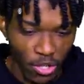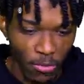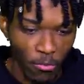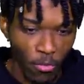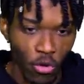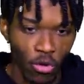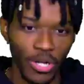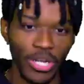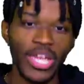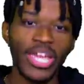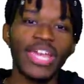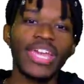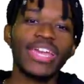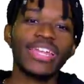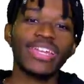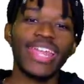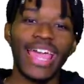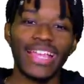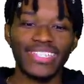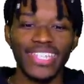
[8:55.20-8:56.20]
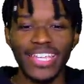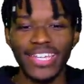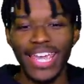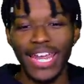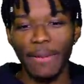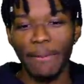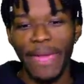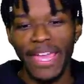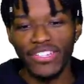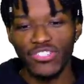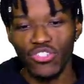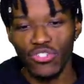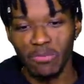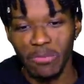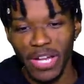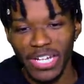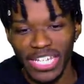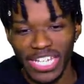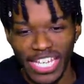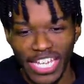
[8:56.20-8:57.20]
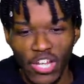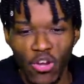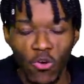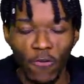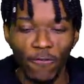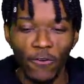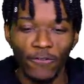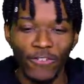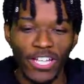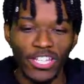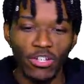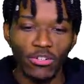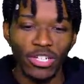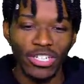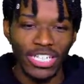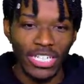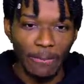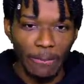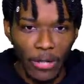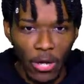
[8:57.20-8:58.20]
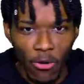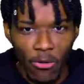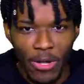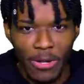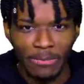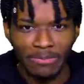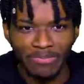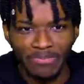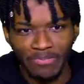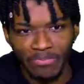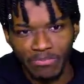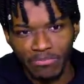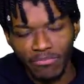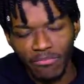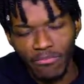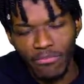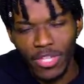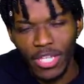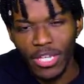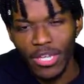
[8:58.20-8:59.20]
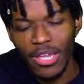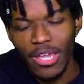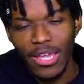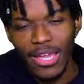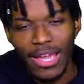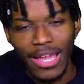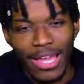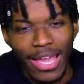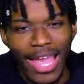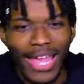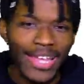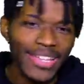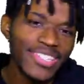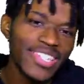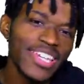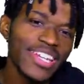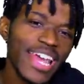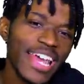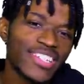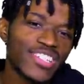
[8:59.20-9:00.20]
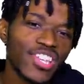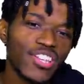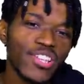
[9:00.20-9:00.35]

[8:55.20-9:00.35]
Morey. Next, Indiana Pacers. Buddy Hield for Victor Oladipo. I can see that's a,